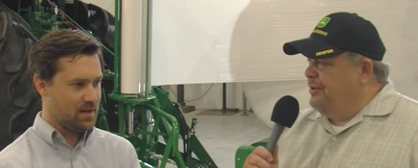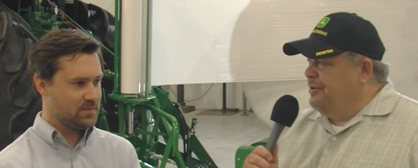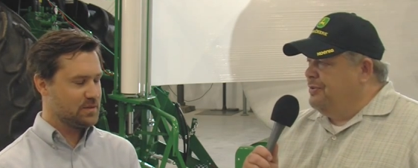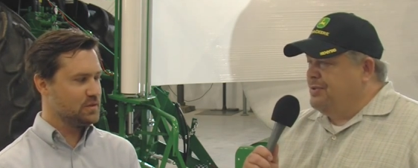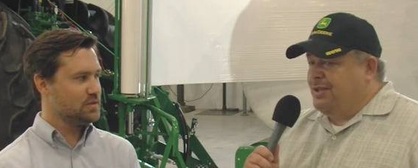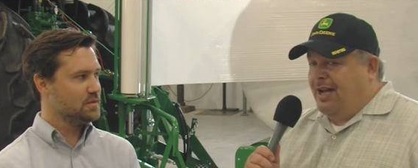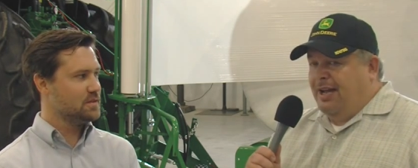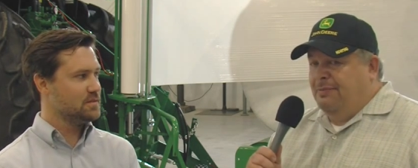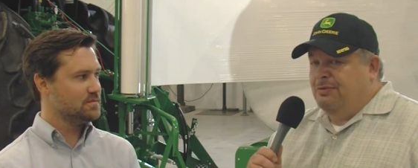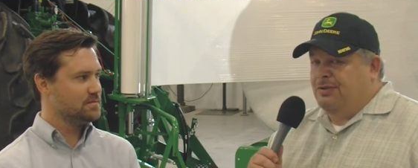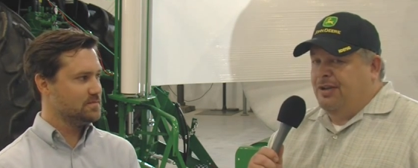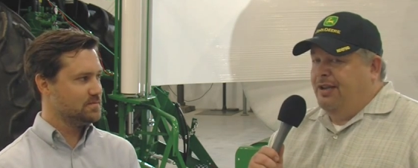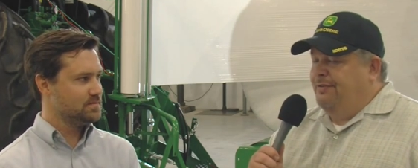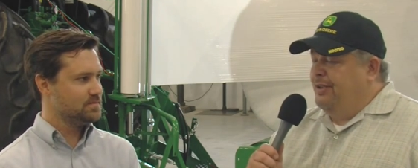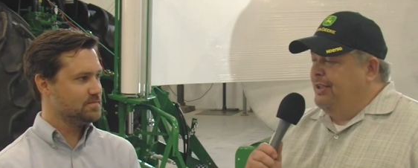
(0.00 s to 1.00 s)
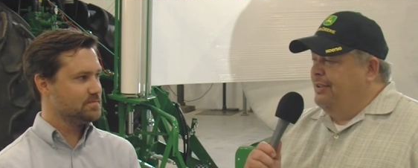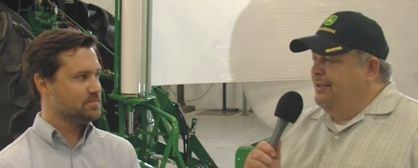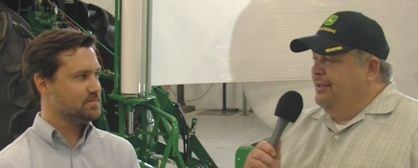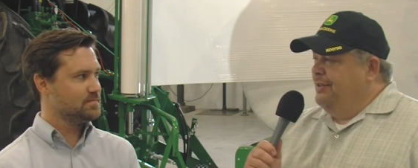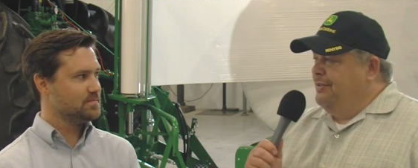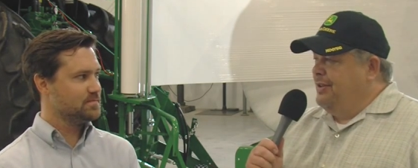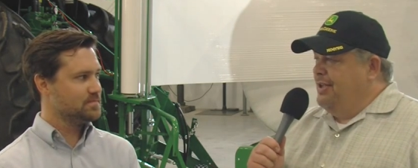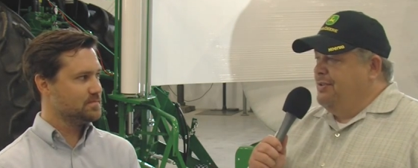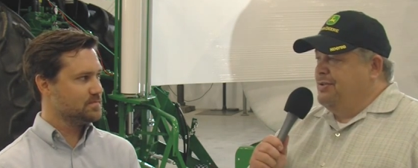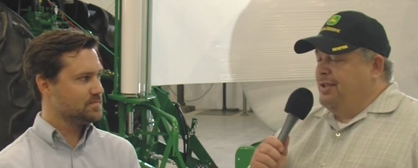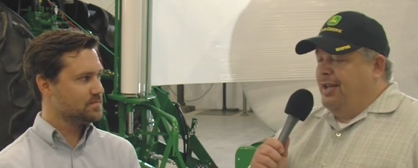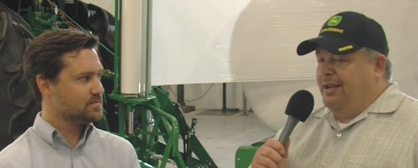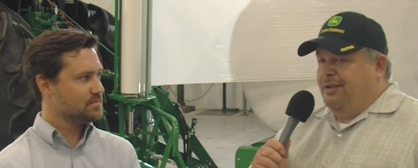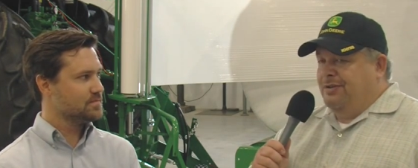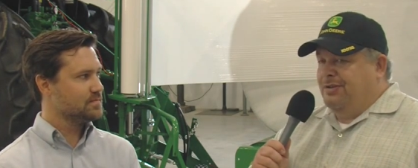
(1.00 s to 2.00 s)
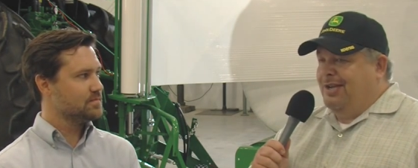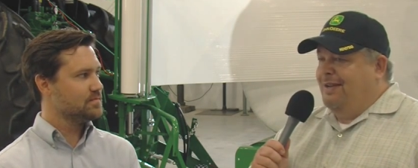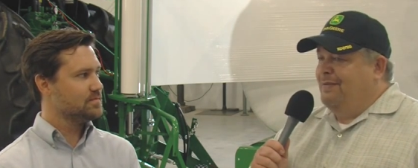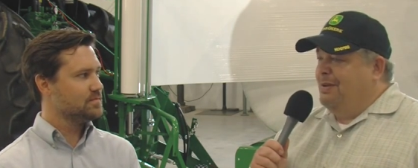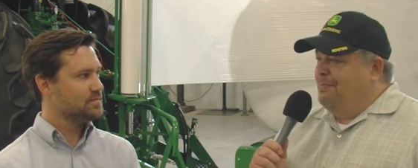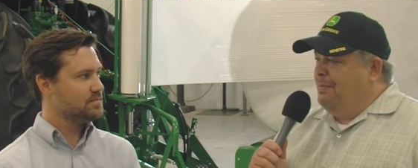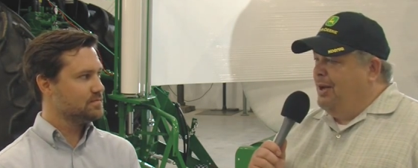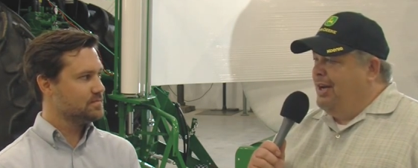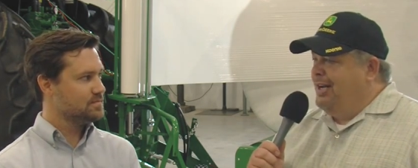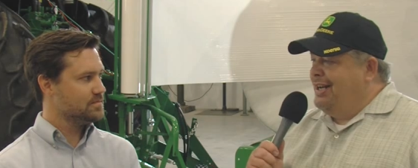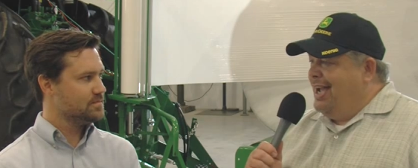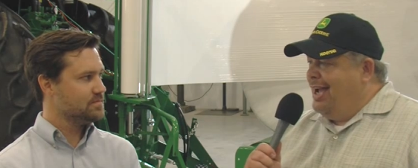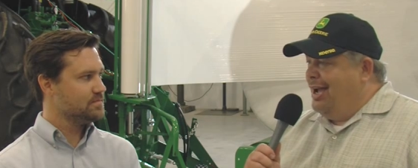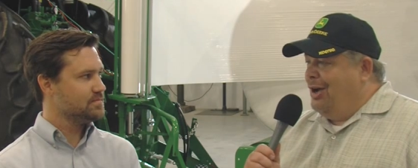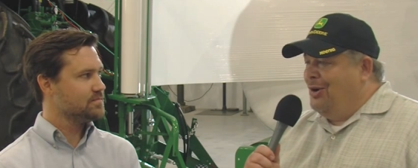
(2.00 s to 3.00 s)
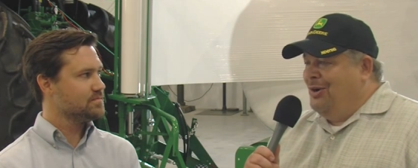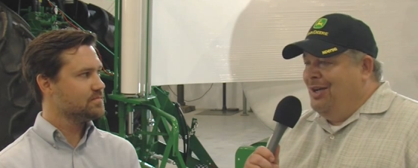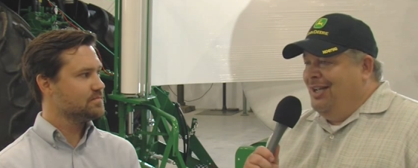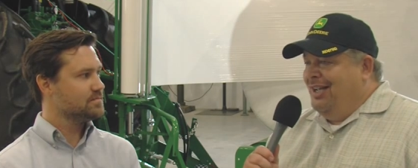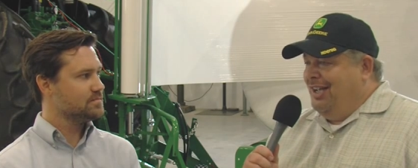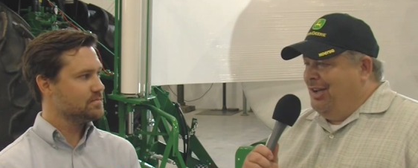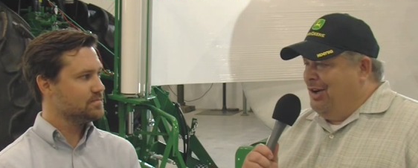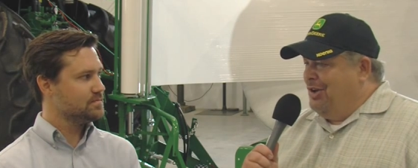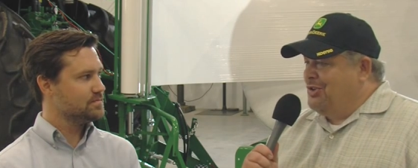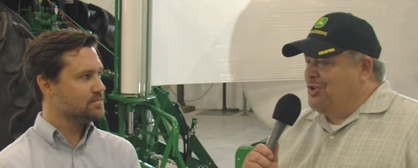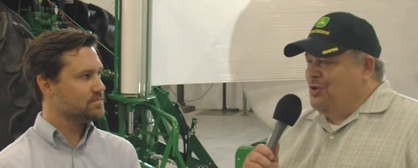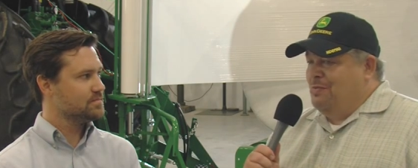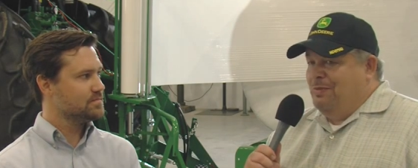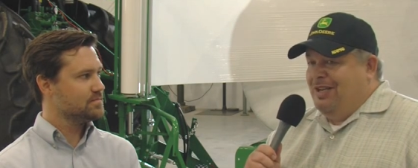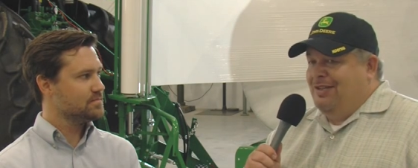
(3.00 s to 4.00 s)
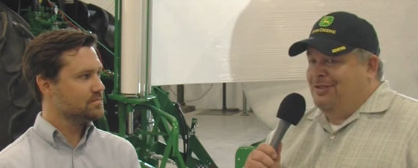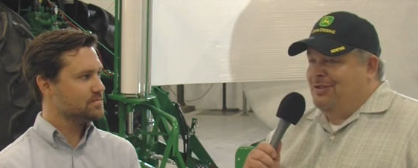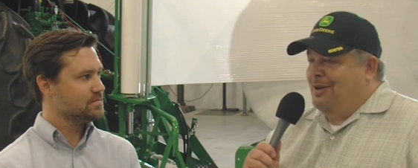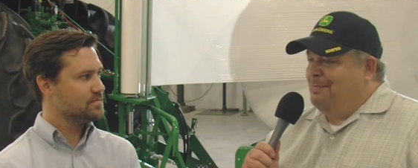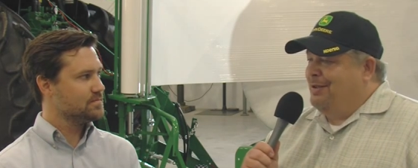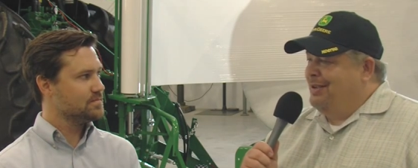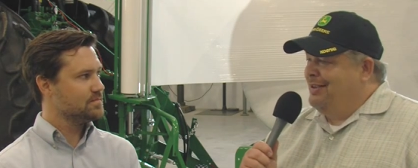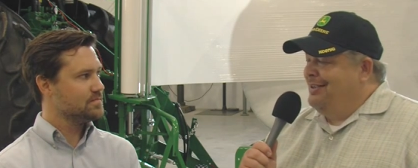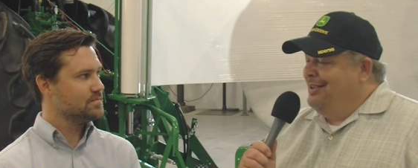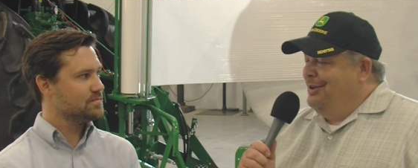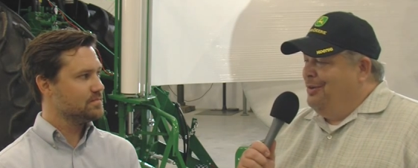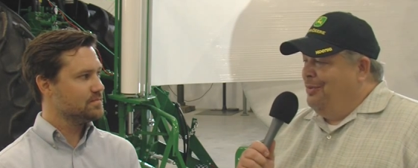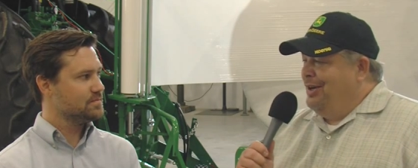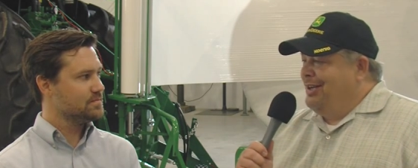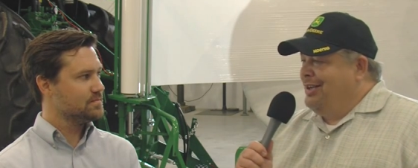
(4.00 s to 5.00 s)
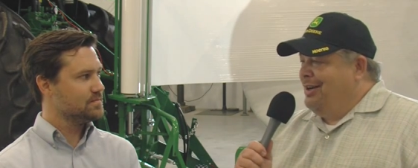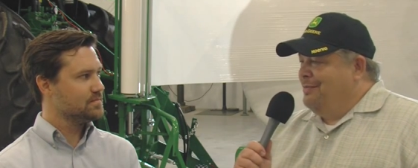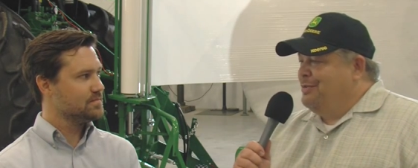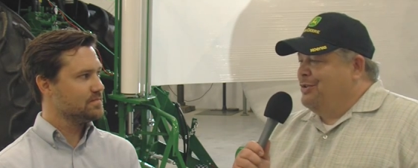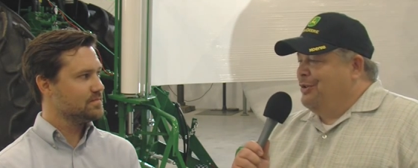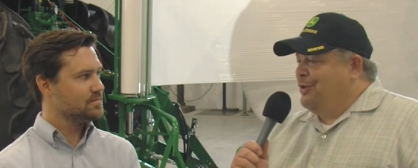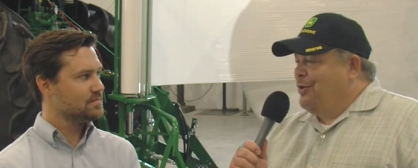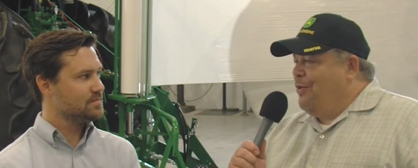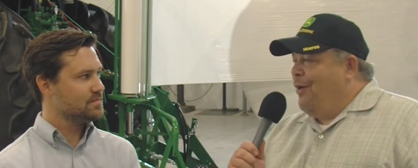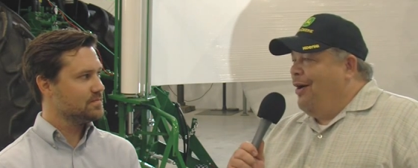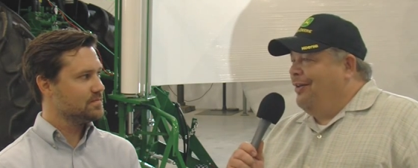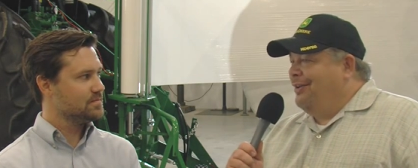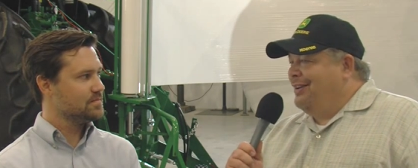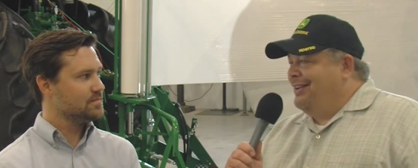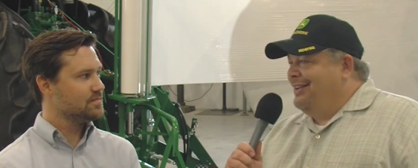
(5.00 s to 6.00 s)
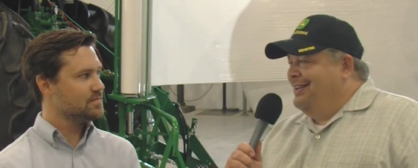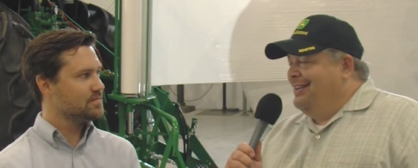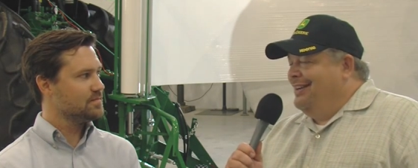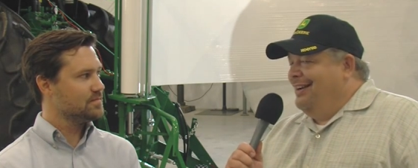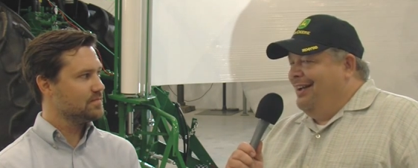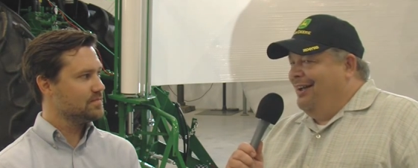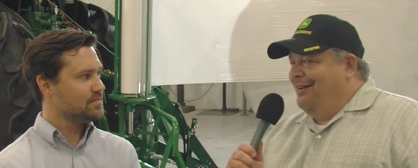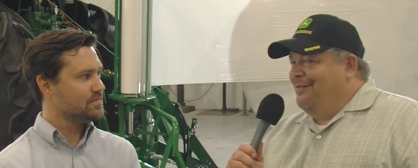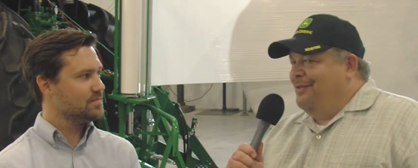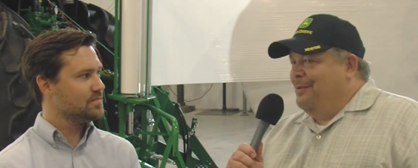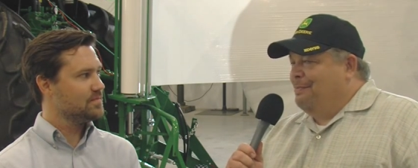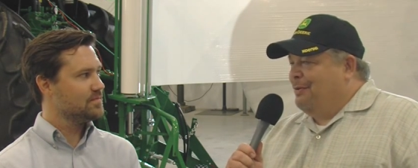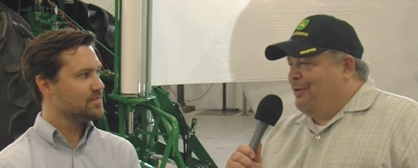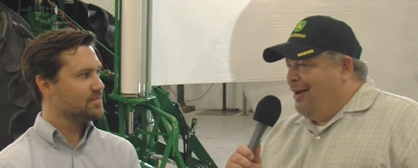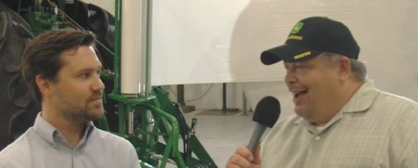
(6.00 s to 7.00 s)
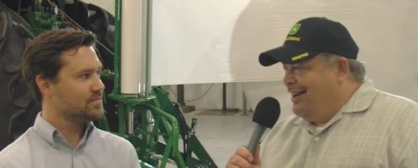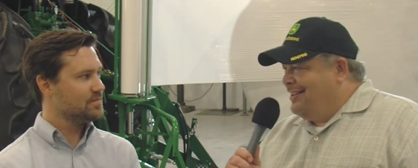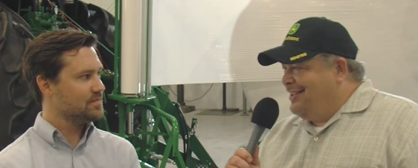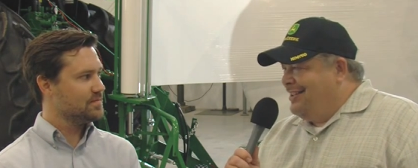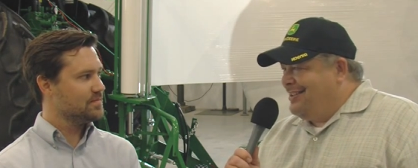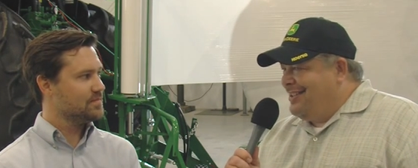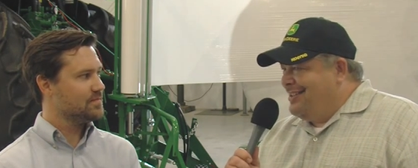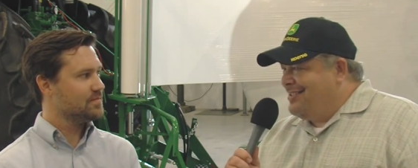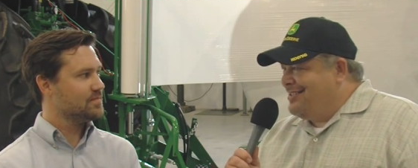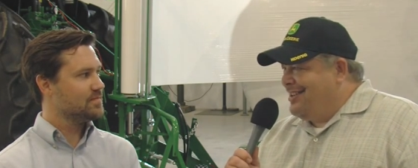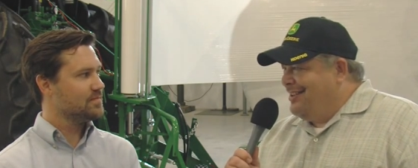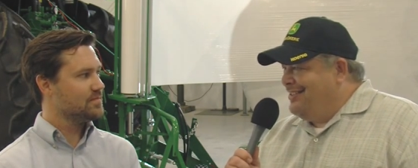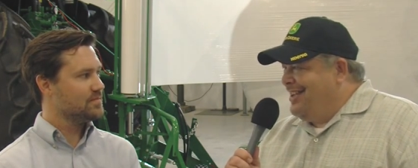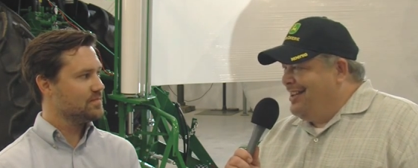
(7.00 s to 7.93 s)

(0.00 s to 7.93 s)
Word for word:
Speaker 1: of those time-saving things that can save them money now and also means something when it comes to the quality of the product that they sell